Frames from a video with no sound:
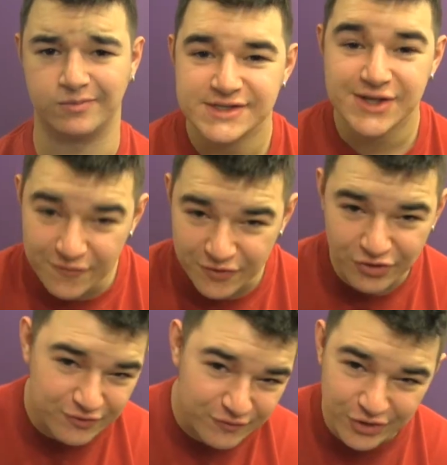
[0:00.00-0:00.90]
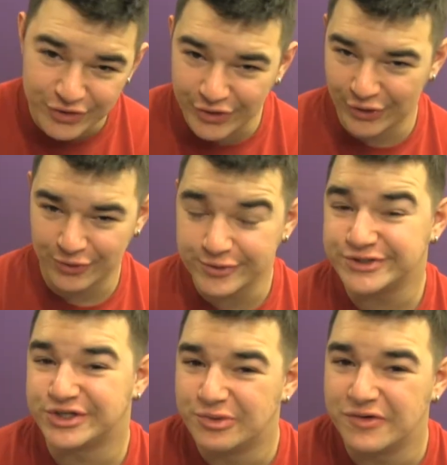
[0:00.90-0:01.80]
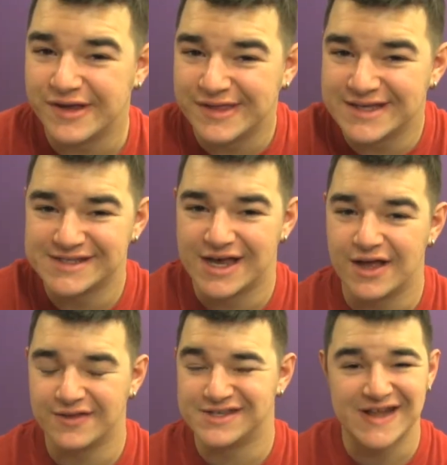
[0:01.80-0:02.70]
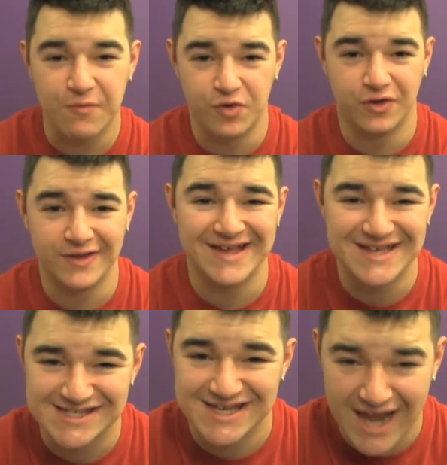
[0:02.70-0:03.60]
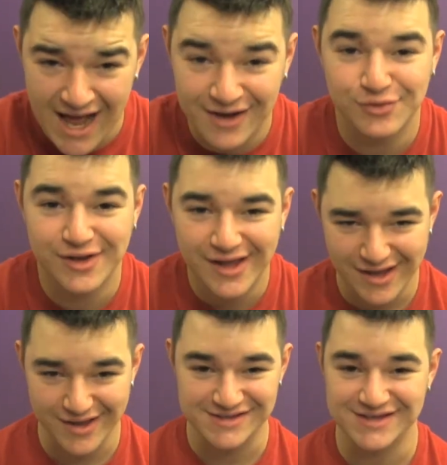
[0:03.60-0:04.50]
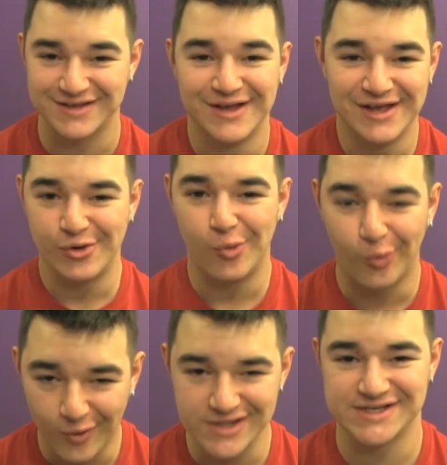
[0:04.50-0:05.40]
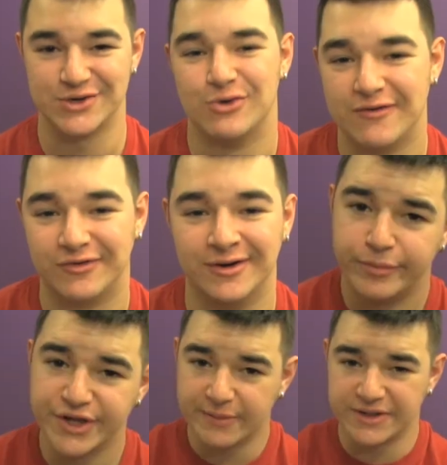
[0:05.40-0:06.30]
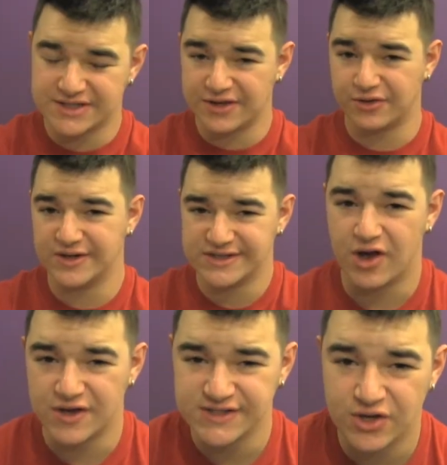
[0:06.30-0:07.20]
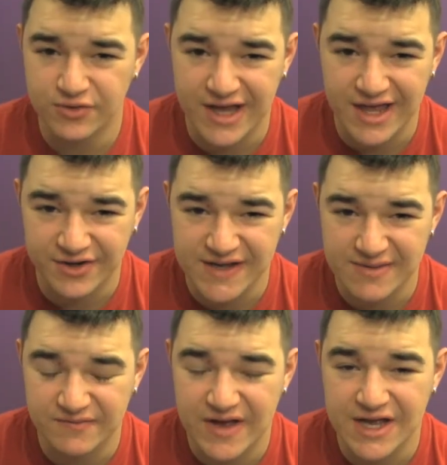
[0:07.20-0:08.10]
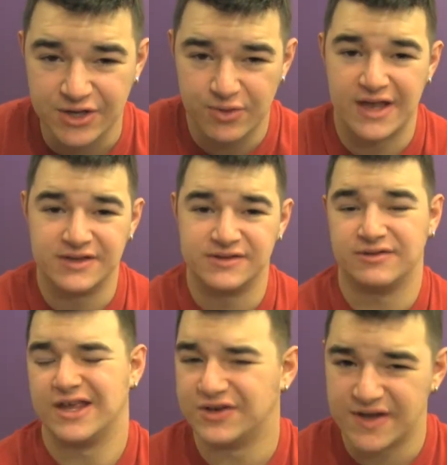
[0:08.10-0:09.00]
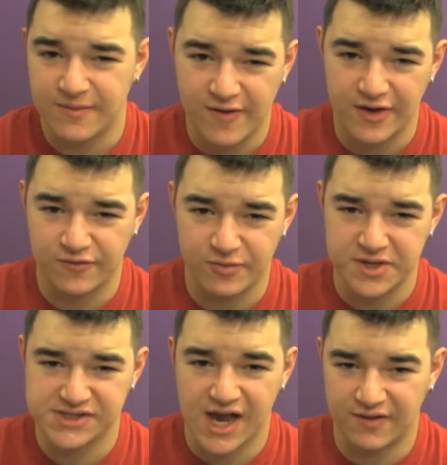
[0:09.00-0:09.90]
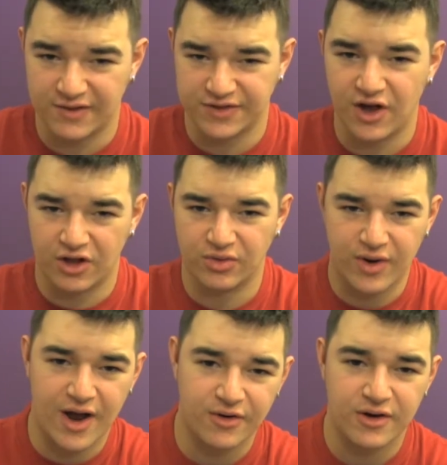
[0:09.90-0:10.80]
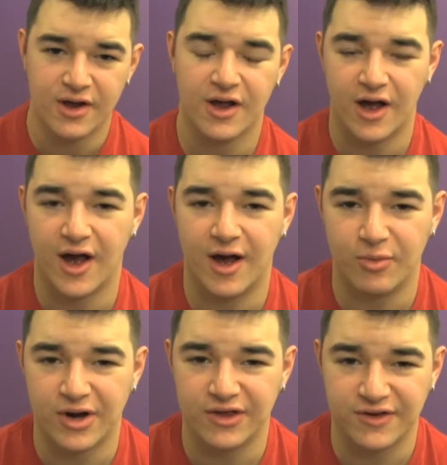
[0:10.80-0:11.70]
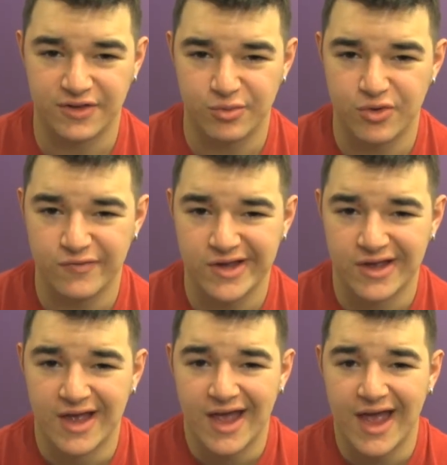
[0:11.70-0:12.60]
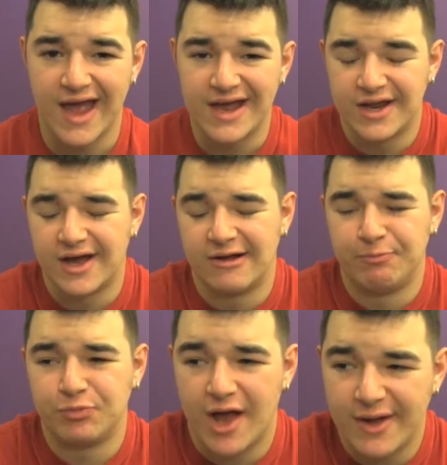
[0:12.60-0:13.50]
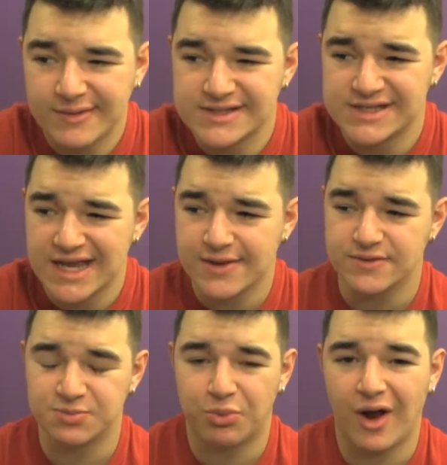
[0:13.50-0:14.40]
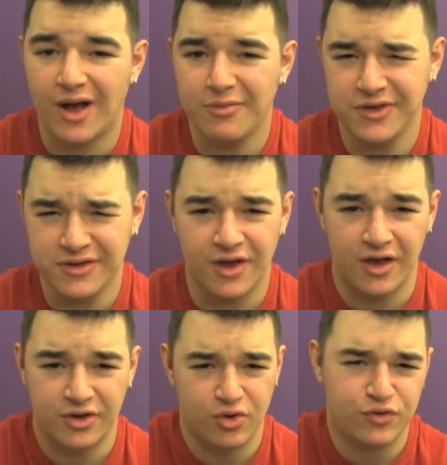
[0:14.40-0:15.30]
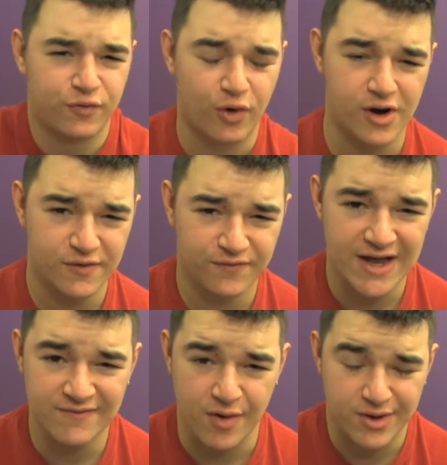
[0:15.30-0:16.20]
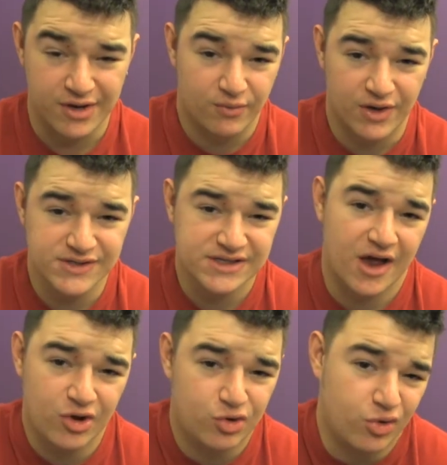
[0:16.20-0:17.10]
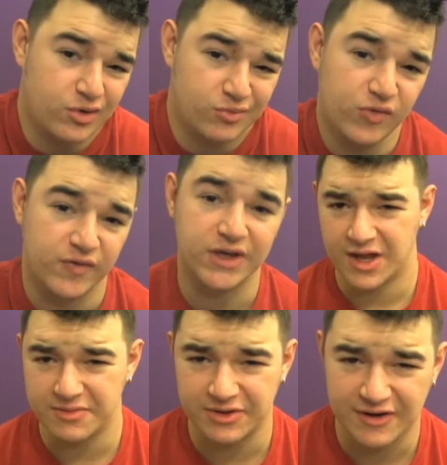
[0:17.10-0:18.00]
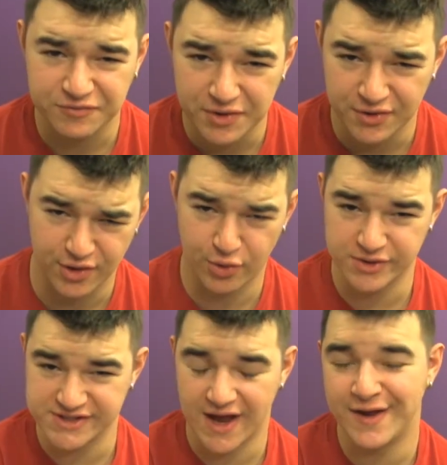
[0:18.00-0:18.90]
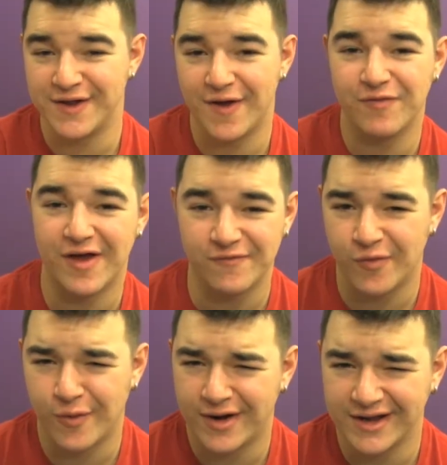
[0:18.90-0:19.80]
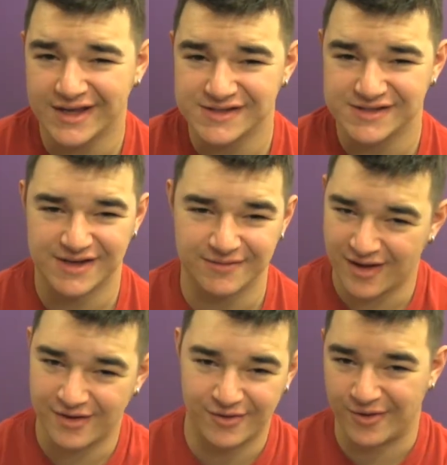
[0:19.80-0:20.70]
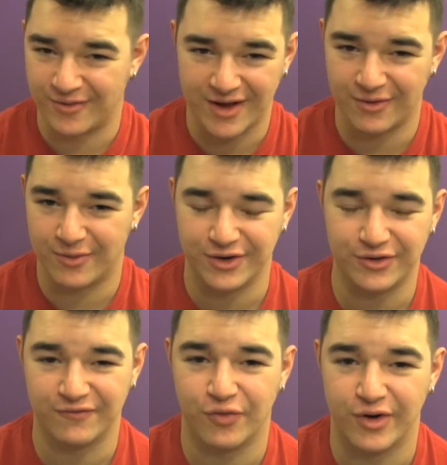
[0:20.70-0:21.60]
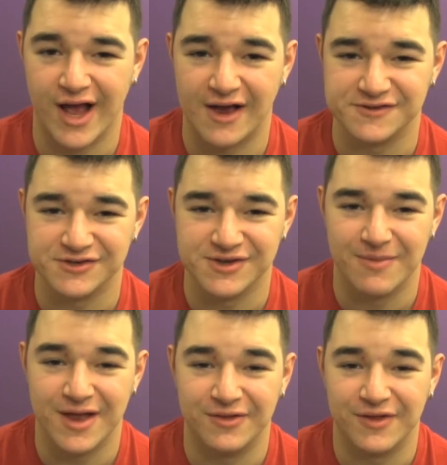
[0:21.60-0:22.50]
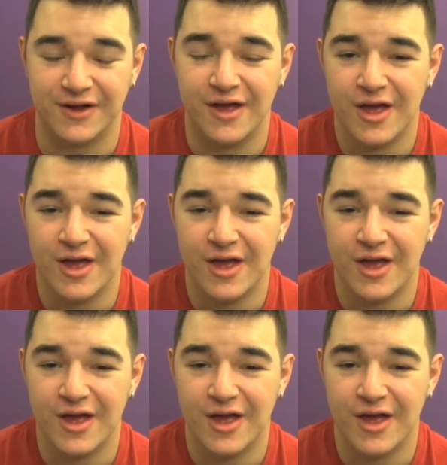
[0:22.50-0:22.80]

So if you're looking for a good old Christian movie, this definitely is not it whatsoever. But that being said, there is also the entertainment value, and the entertainment value for me is kind of like the all-around what I think of the movie. And I would say it was probably a good 4 out of 5. I mean, it was a good movie. I mean, it'd have to be on the lower side of that 4, I guess, because I don't know. I don't want to do like 4.5s or something, anything.